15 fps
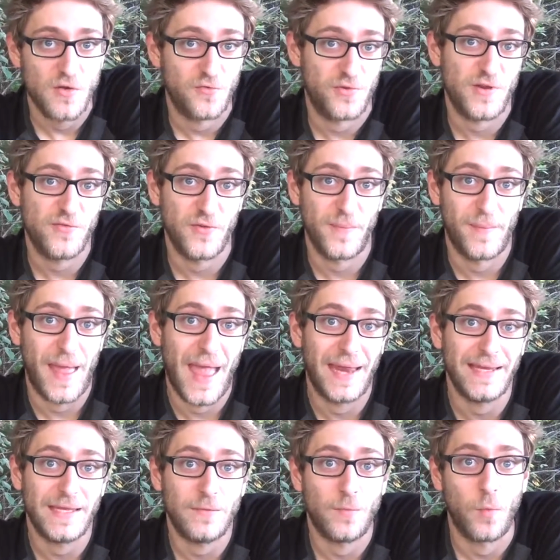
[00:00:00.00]
free from
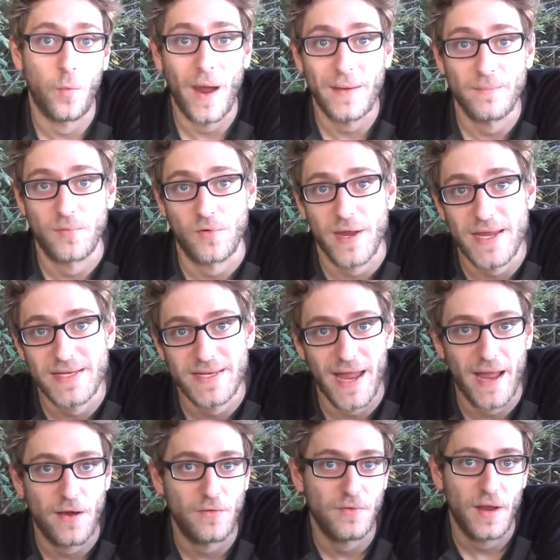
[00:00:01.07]
any wet
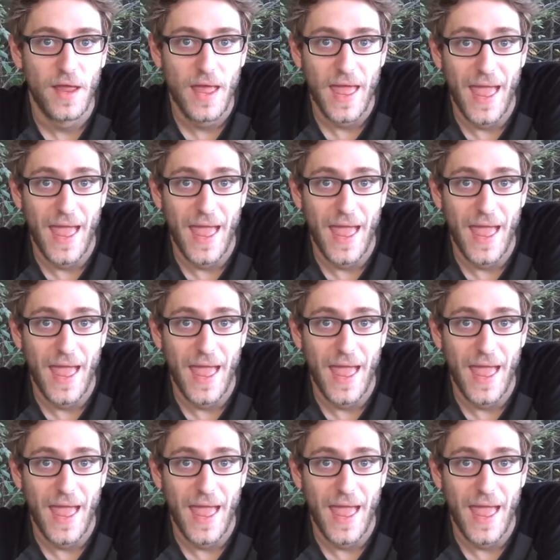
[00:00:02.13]
breakdown,